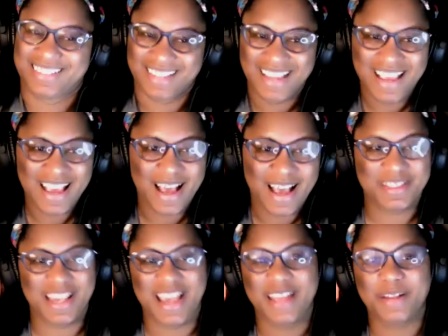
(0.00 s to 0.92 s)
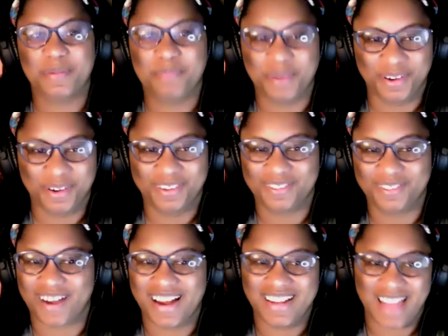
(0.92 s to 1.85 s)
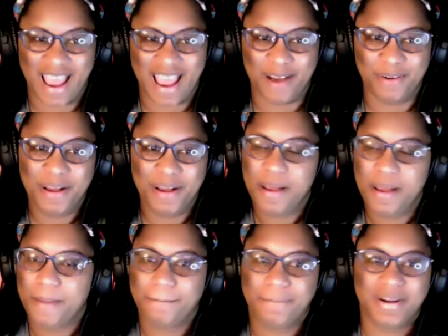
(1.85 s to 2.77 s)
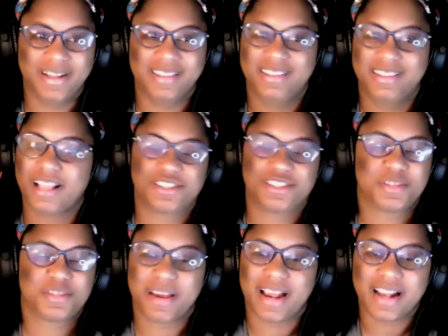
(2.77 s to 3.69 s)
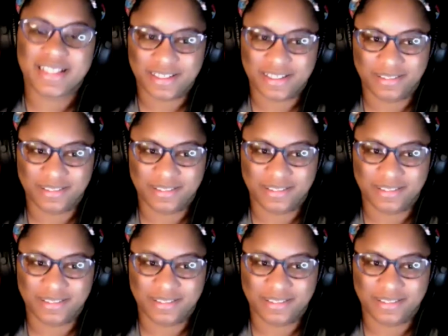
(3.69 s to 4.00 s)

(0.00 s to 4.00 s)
obtainable right now, but that's just my ideal.